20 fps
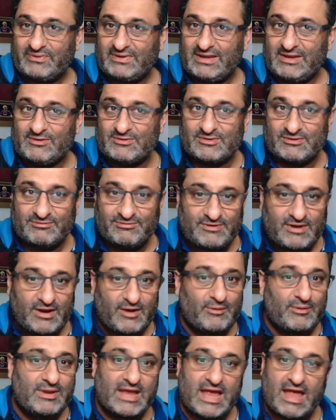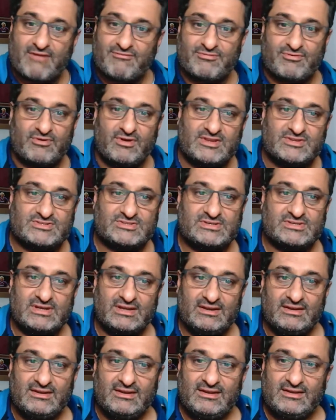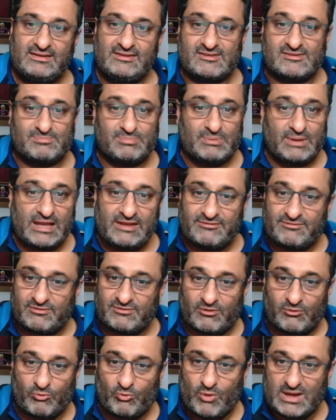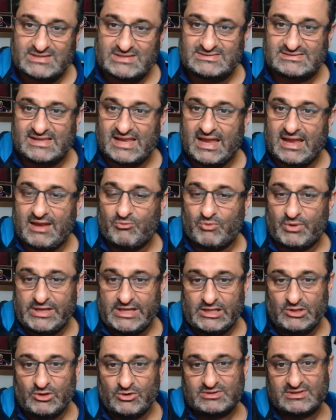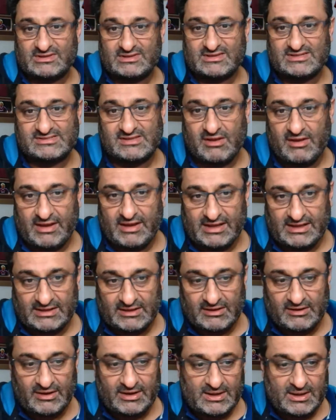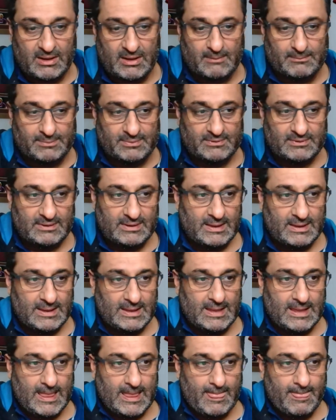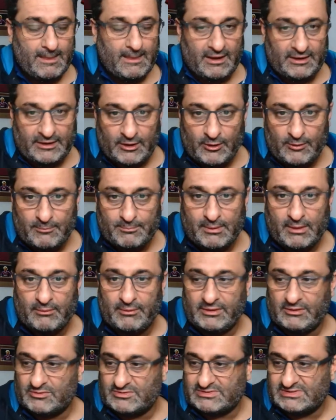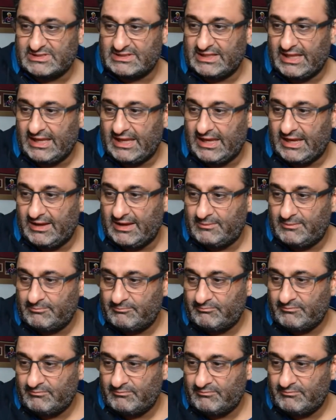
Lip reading: It was a very average display from West Ham. When you looked at the starting lineup, I know Bowen wasn't there.